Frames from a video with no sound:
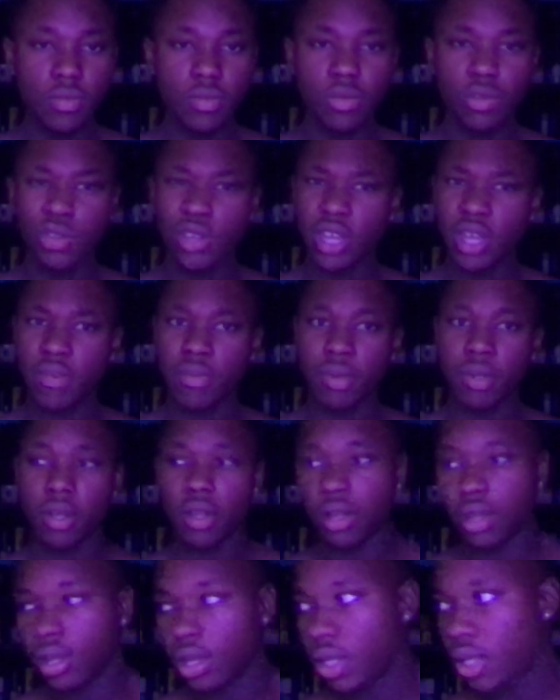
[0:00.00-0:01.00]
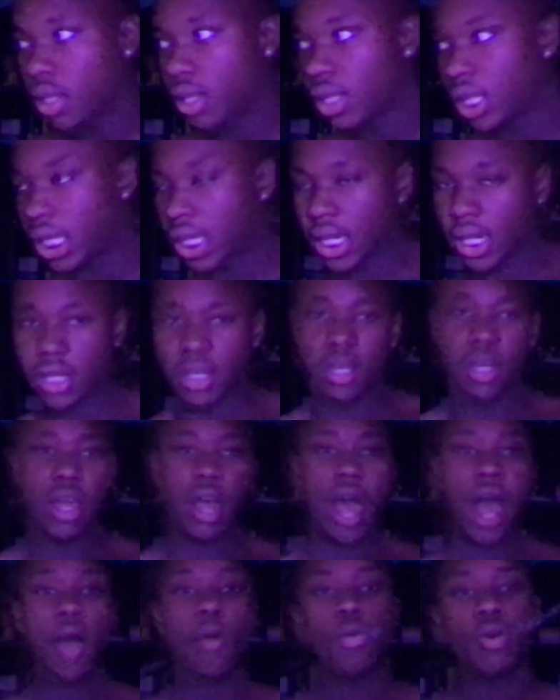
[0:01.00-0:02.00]
You get me? Like
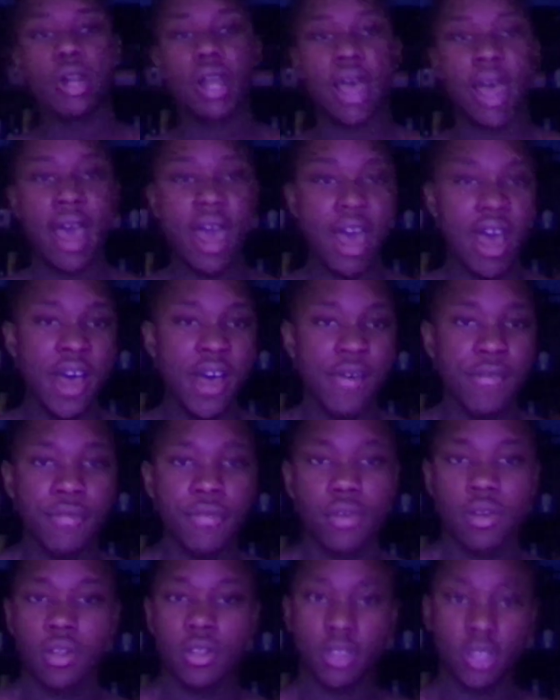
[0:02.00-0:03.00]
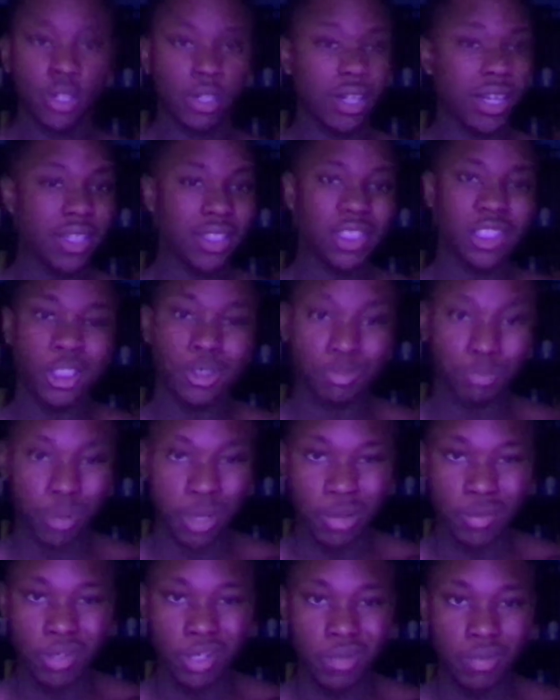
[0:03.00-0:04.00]
I want to have the nicest
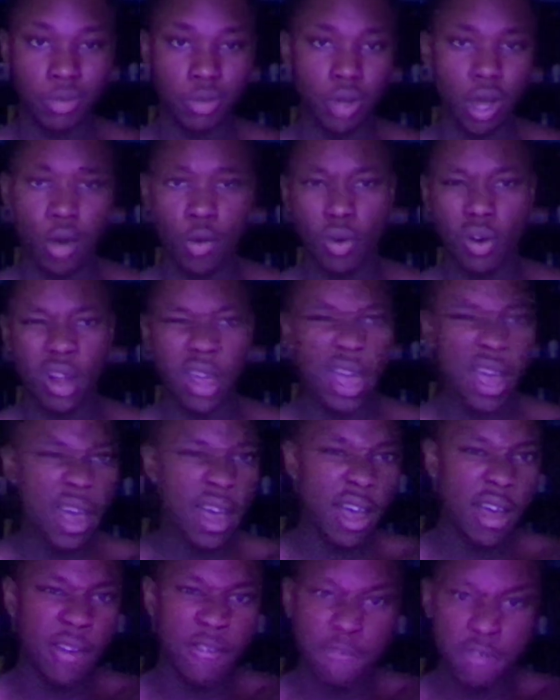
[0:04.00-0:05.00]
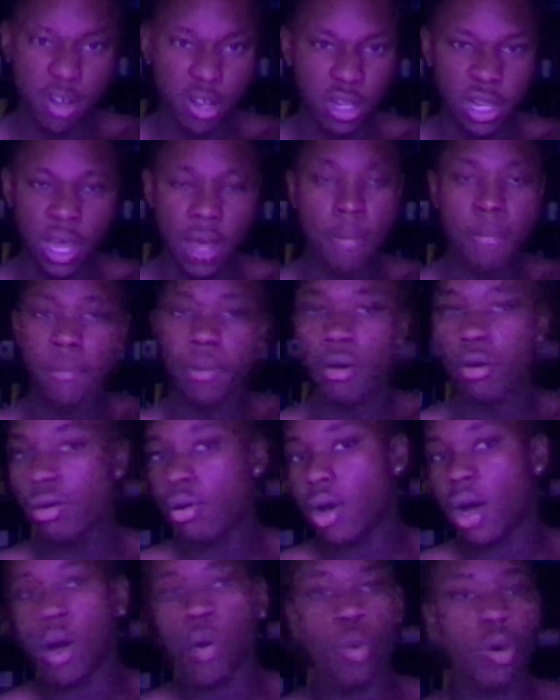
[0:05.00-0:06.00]
BMW. I want to have a Lambo.
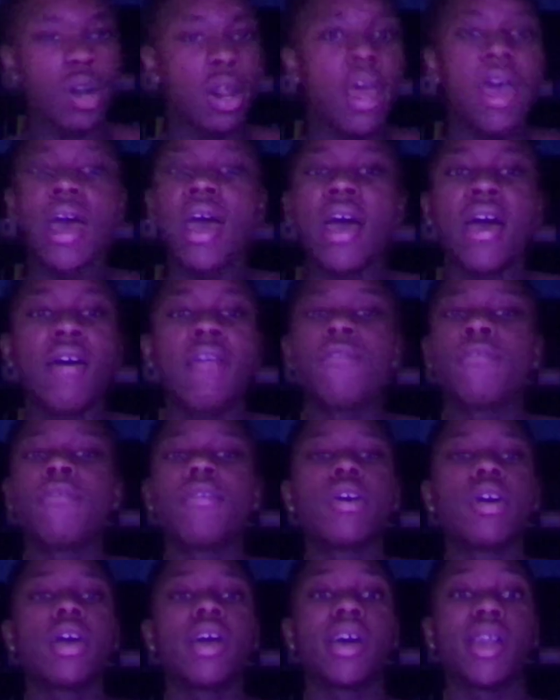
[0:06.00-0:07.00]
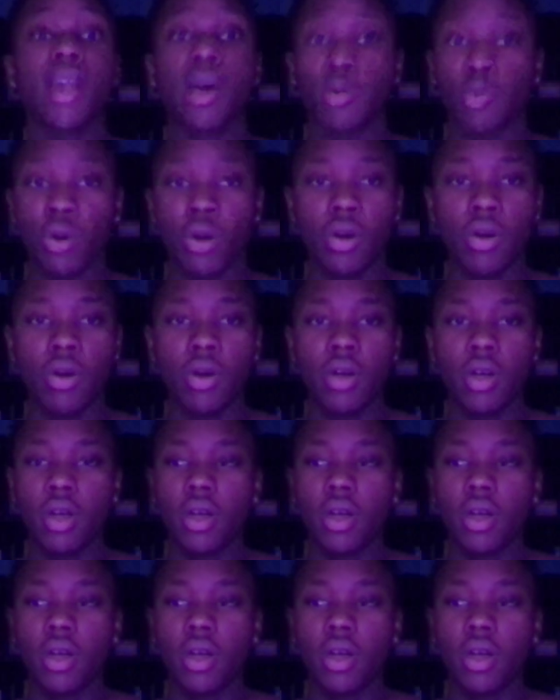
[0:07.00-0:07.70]
I want to have, and I will.